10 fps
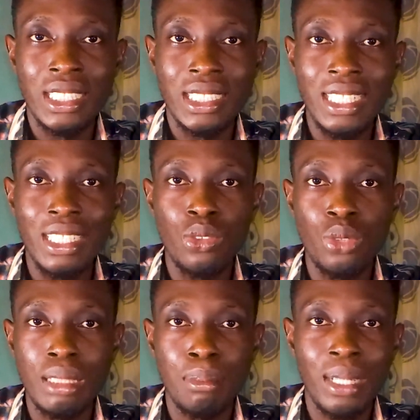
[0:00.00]
Take it
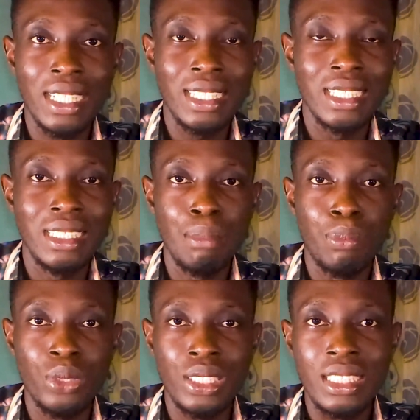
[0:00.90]
to the bank,
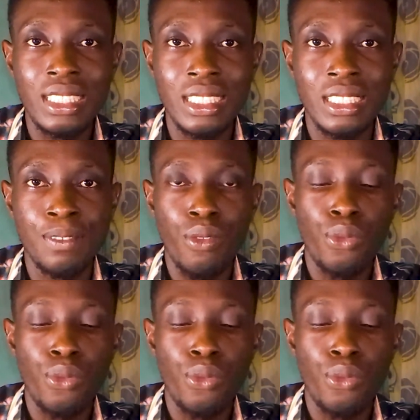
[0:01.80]
deposit it.